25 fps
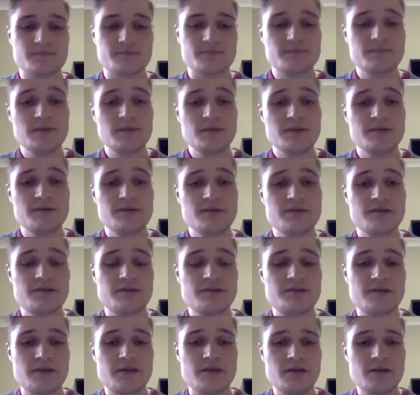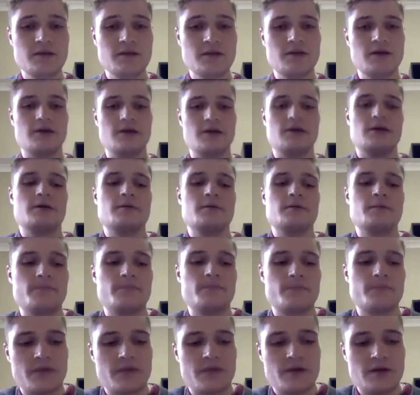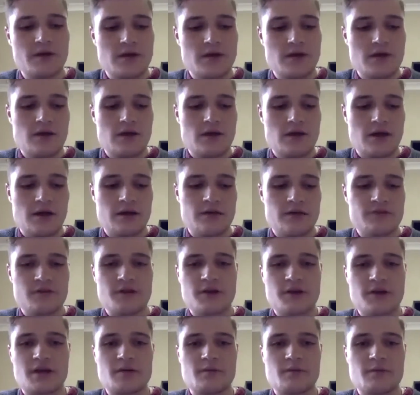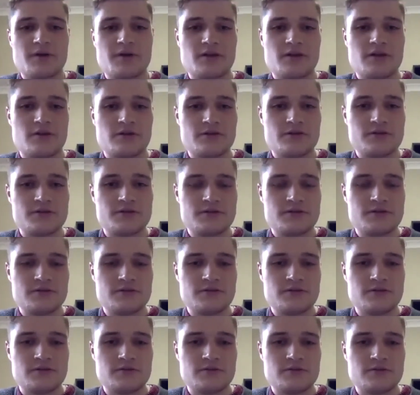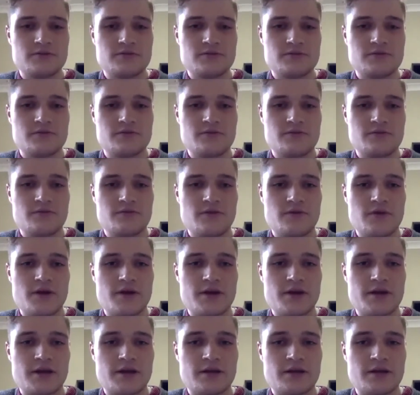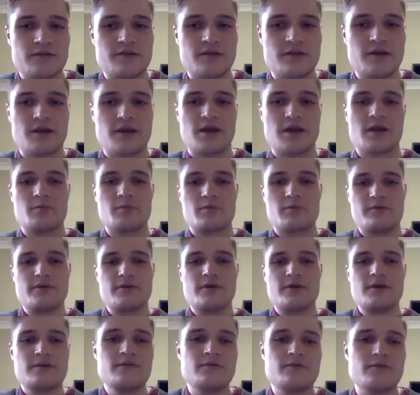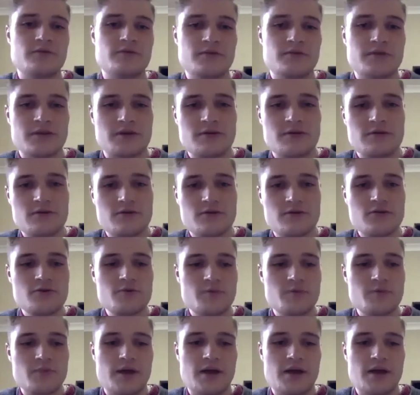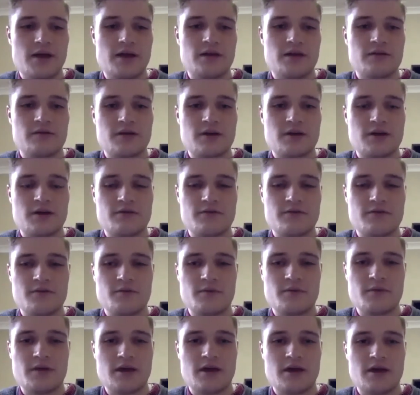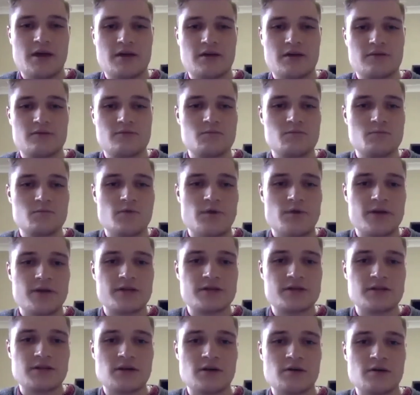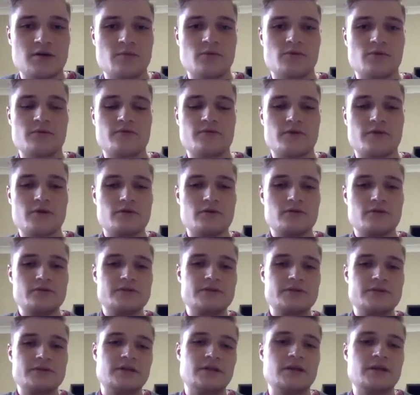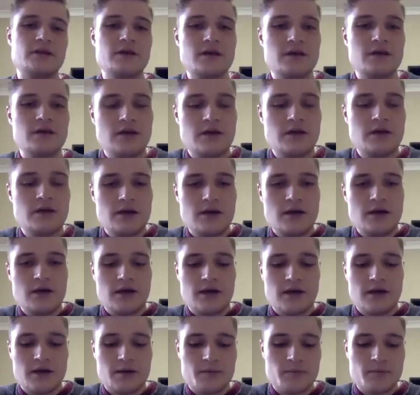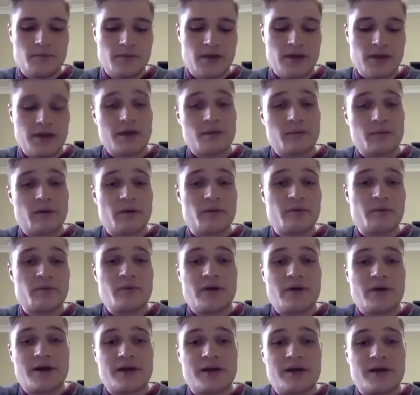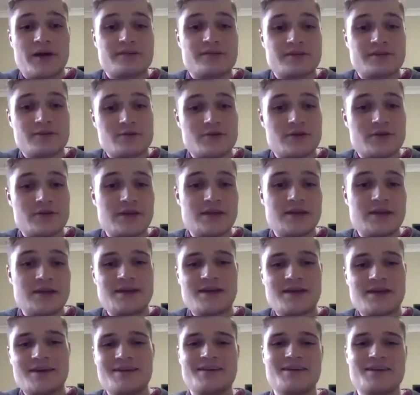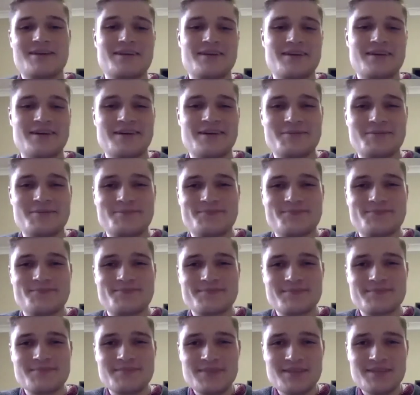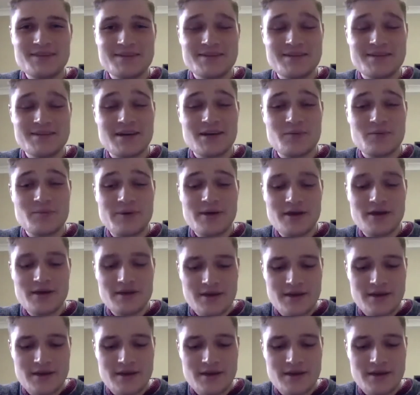since then. I started coming along to Friday nights at Amplify for the youth group, and kind of from there gradually got more involved and ended up coming back as a youth leader to help out.